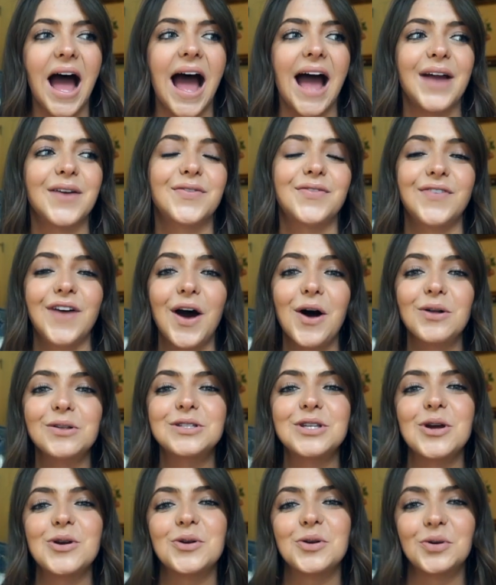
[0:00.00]
I
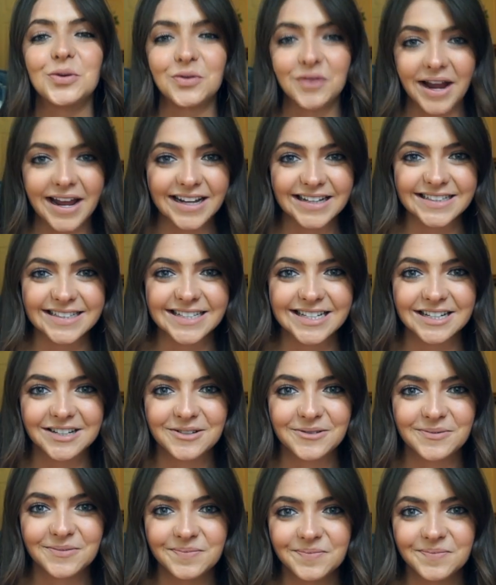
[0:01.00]
felt great.